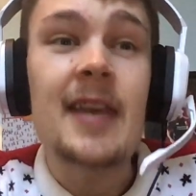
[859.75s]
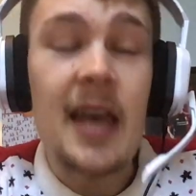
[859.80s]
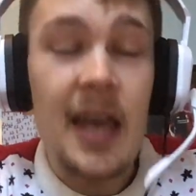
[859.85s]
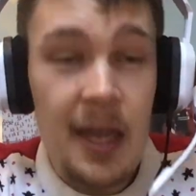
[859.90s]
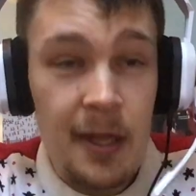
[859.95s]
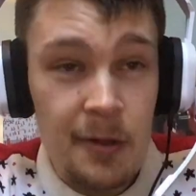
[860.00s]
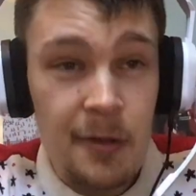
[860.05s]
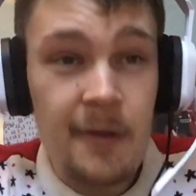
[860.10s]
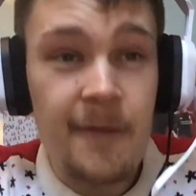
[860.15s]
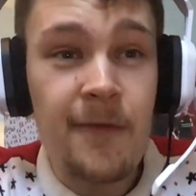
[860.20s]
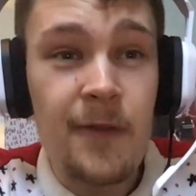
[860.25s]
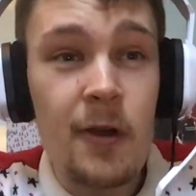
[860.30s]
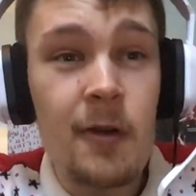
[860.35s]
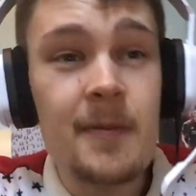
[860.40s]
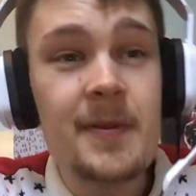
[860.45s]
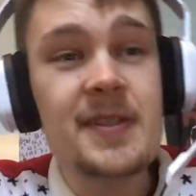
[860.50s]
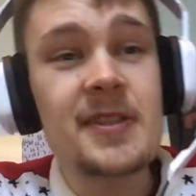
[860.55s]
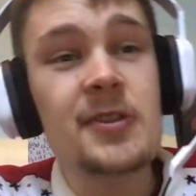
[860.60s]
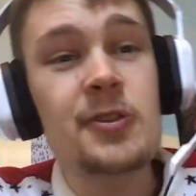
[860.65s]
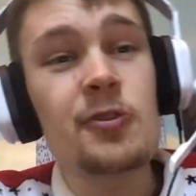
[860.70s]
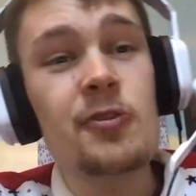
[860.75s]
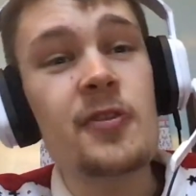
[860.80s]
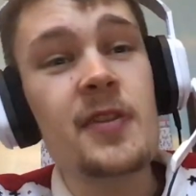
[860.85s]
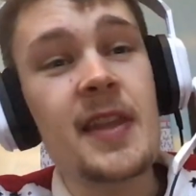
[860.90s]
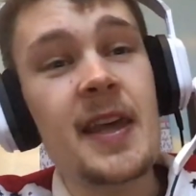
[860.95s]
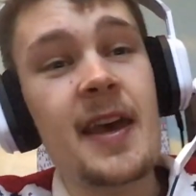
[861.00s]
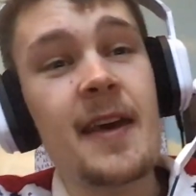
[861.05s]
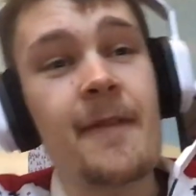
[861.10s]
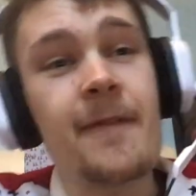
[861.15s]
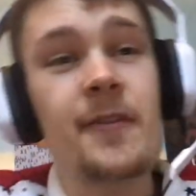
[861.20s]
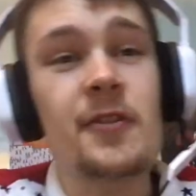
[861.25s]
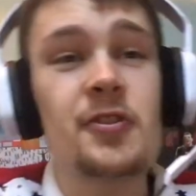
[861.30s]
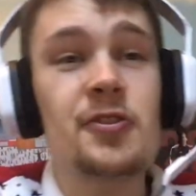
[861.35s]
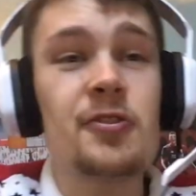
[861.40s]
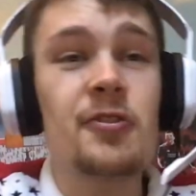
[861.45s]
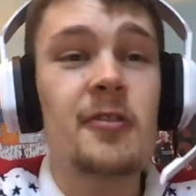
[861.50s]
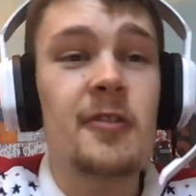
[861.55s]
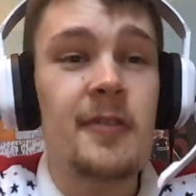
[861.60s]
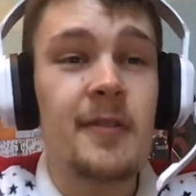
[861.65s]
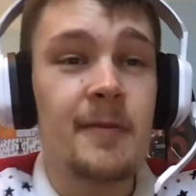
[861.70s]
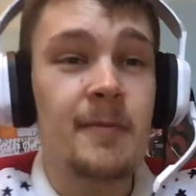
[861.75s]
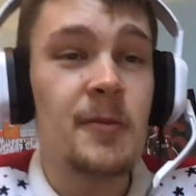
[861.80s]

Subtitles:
I look forward to doing that for sure.